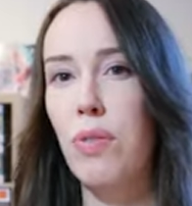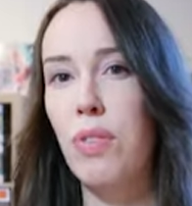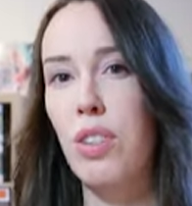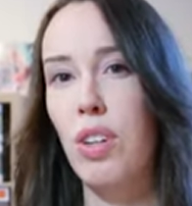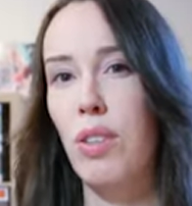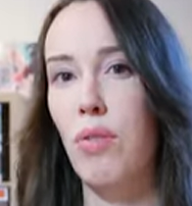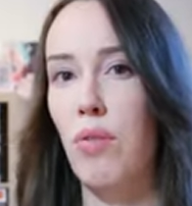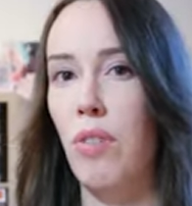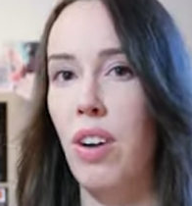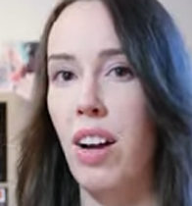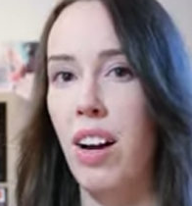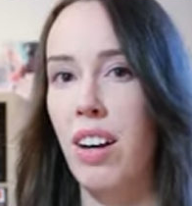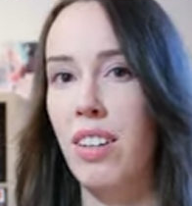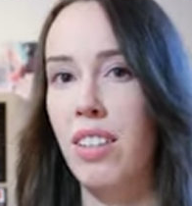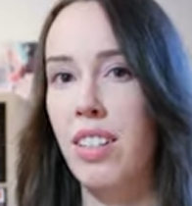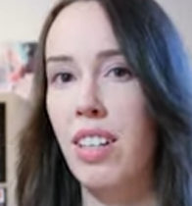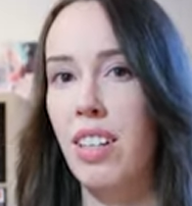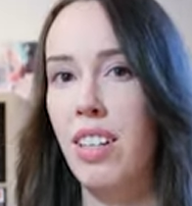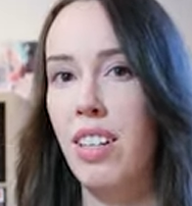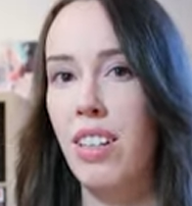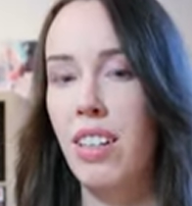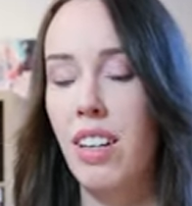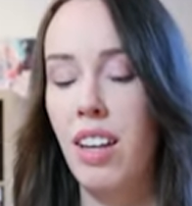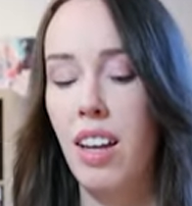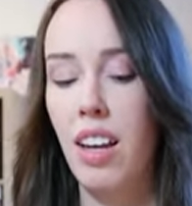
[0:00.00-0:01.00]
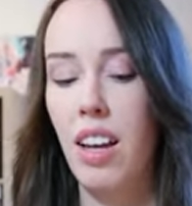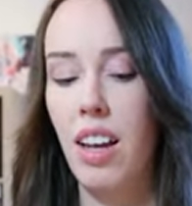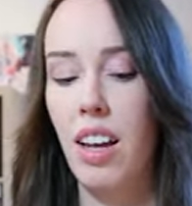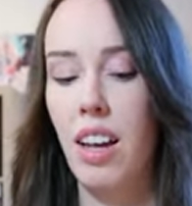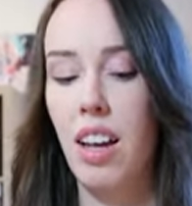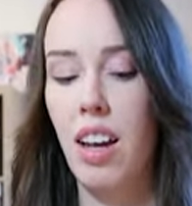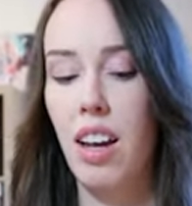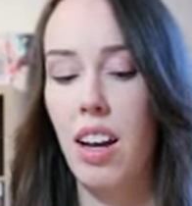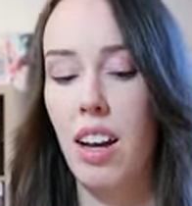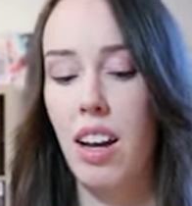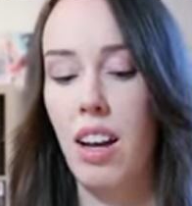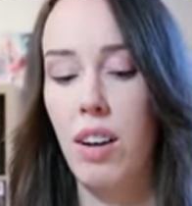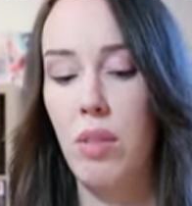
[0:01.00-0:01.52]
and rounder,
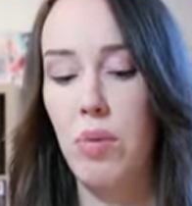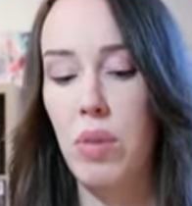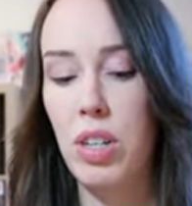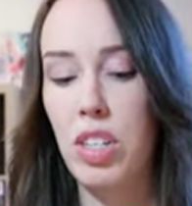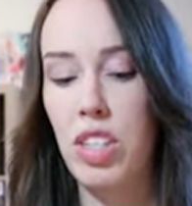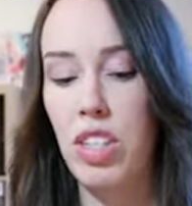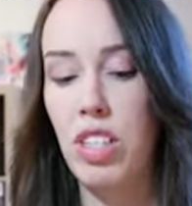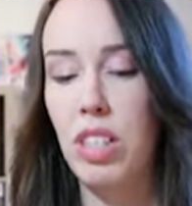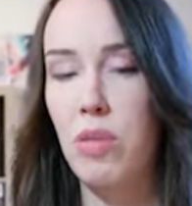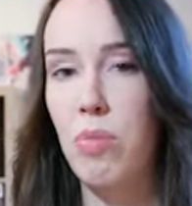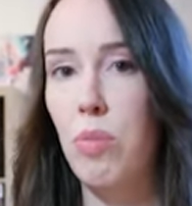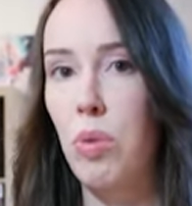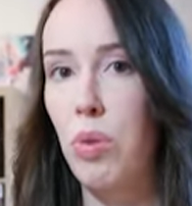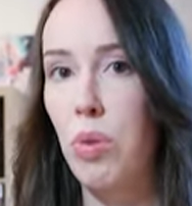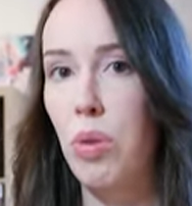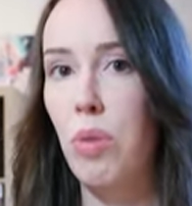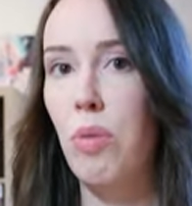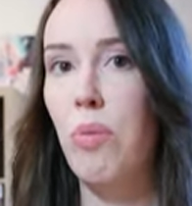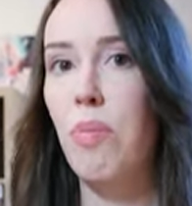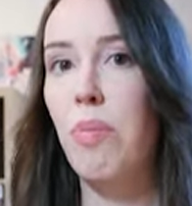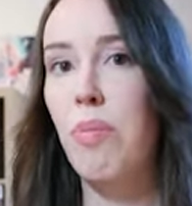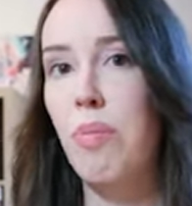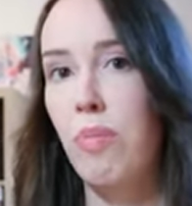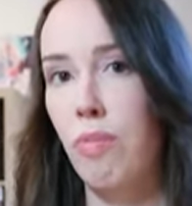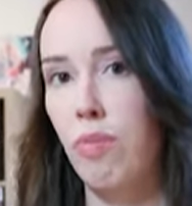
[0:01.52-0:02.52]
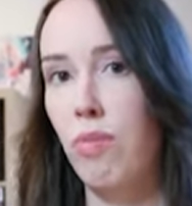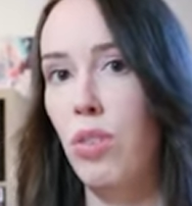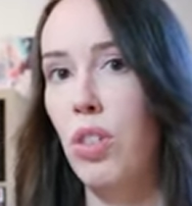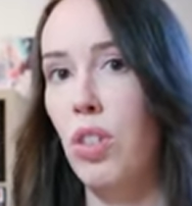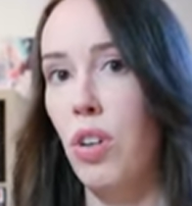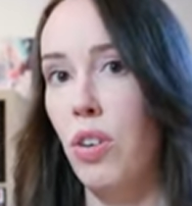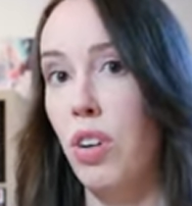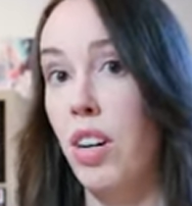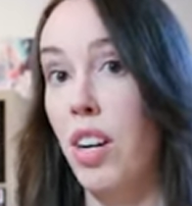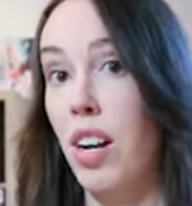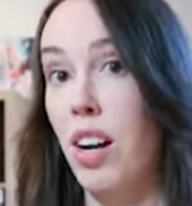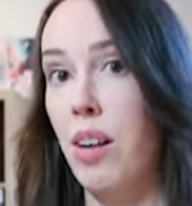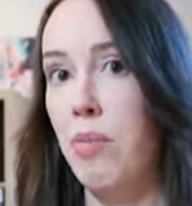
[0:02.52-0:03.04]
which is more
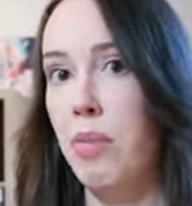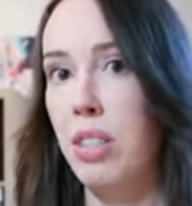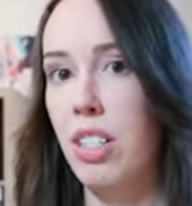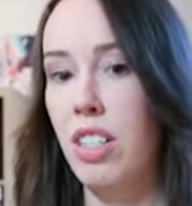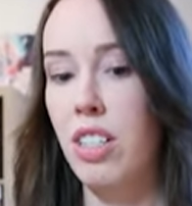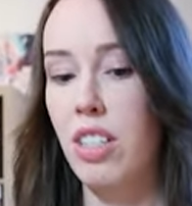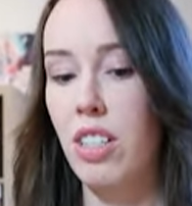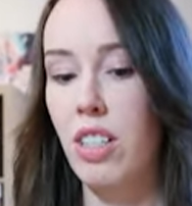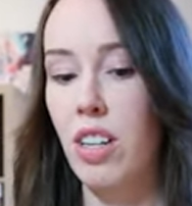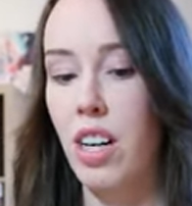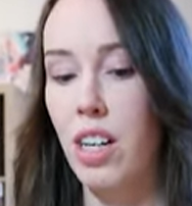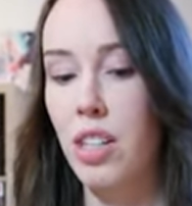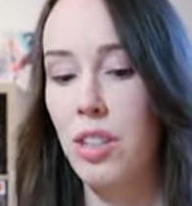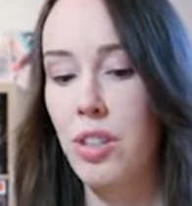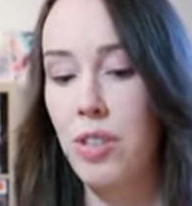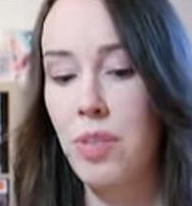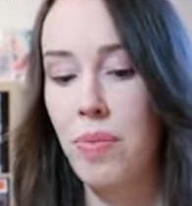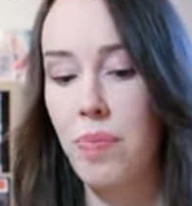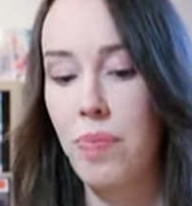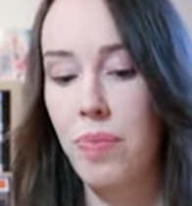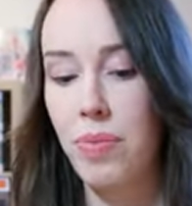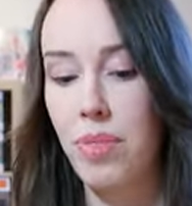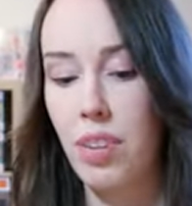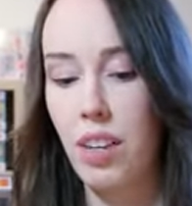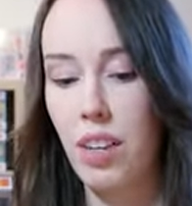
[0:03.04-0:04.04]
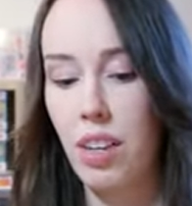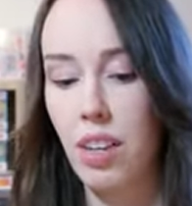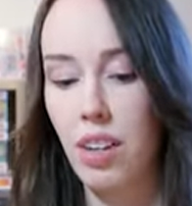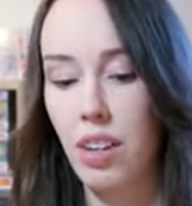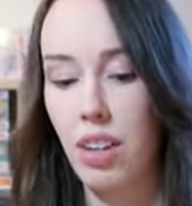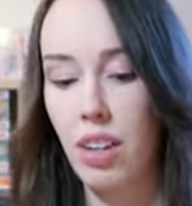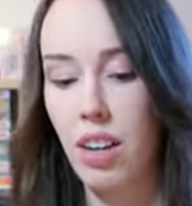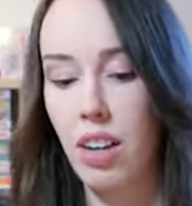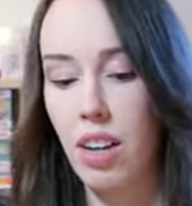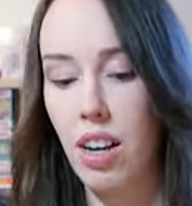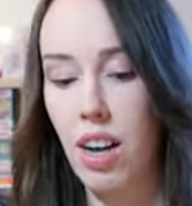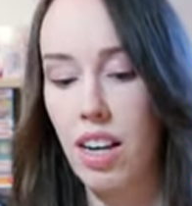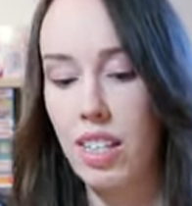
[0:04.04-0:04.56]
Toriyama's style,
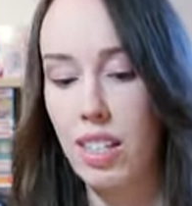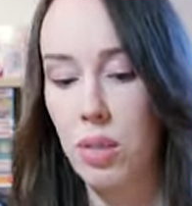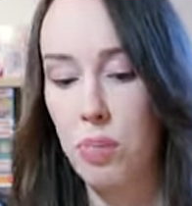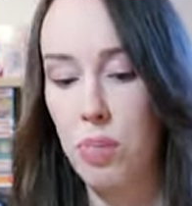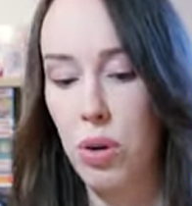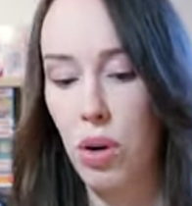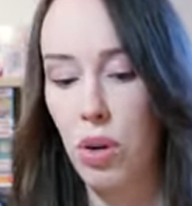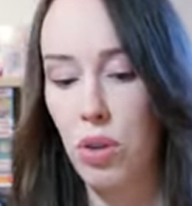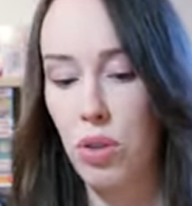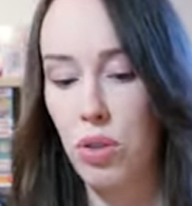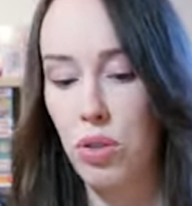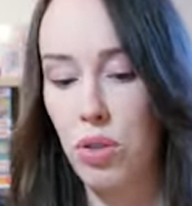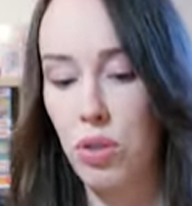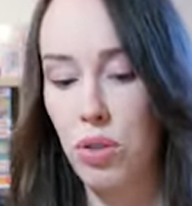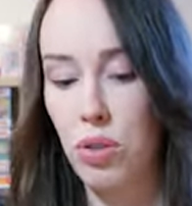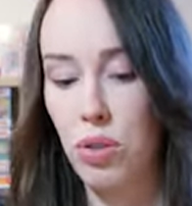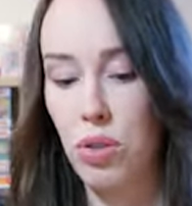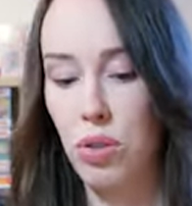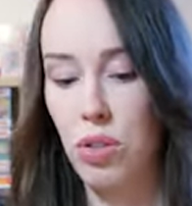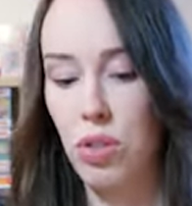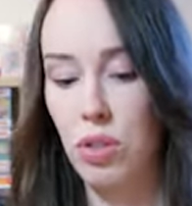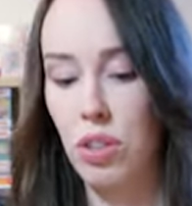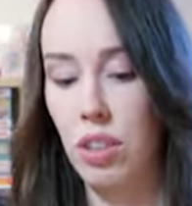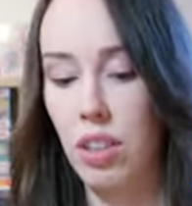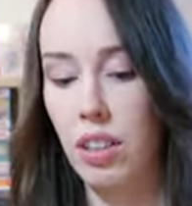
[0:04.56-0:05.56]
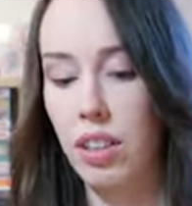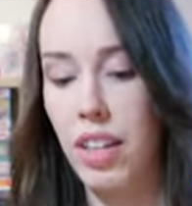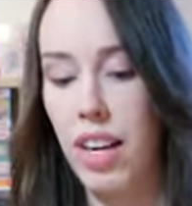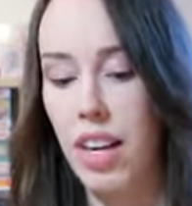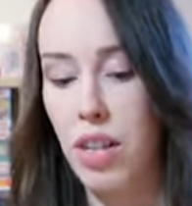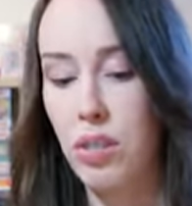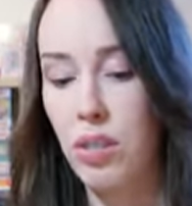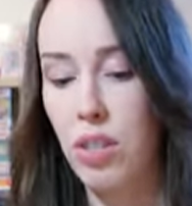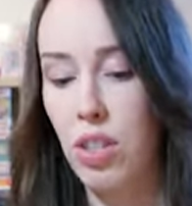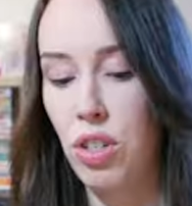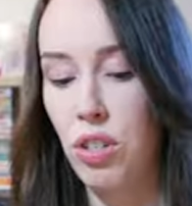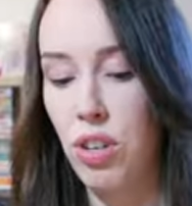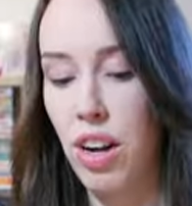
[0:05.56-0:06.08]
as opposed to later
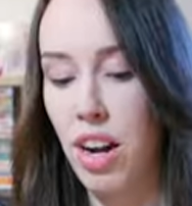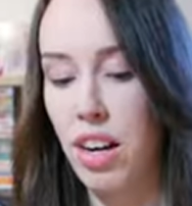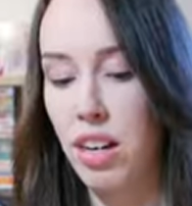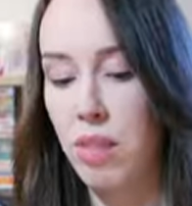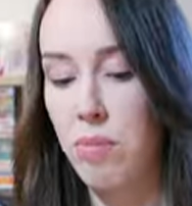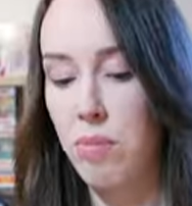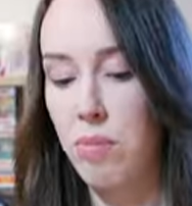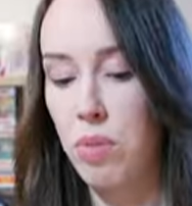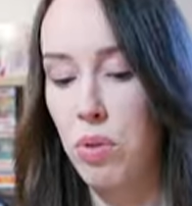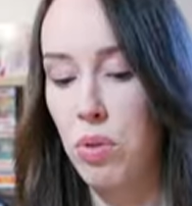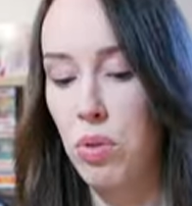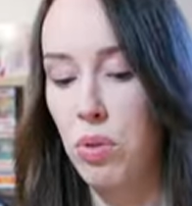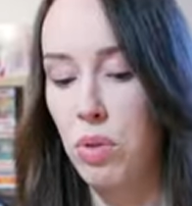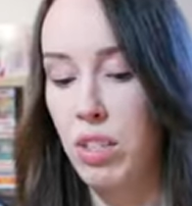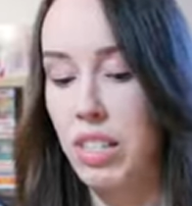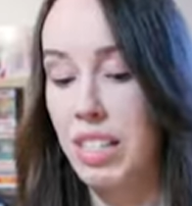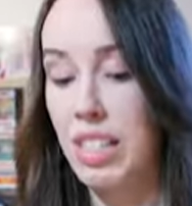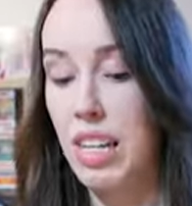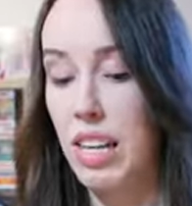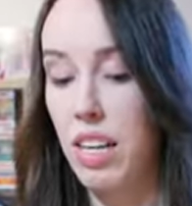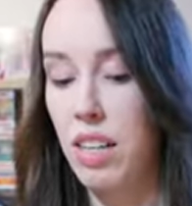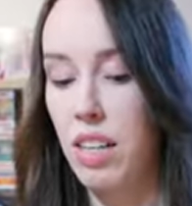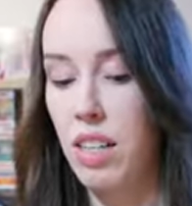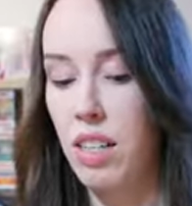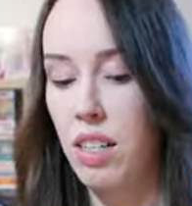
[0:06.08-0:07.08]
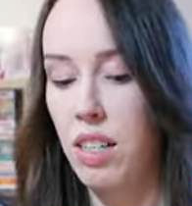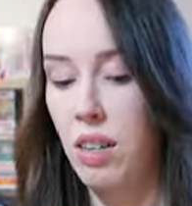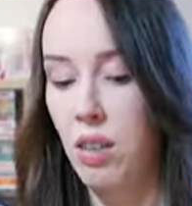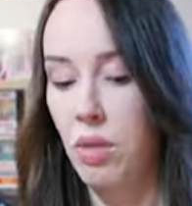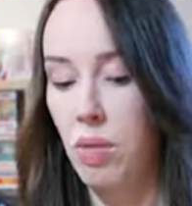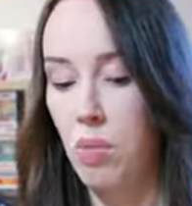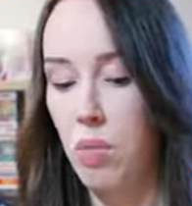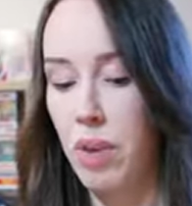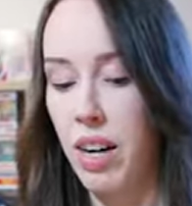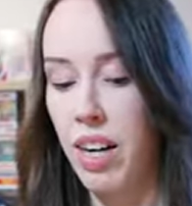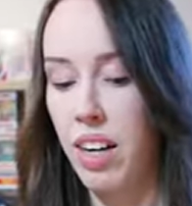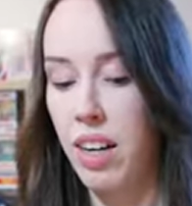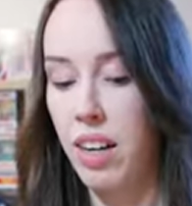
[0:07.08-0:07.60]
in Dragon Ball Z,
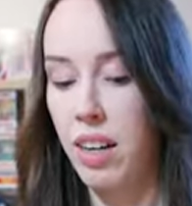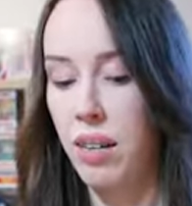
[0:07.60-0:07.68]
where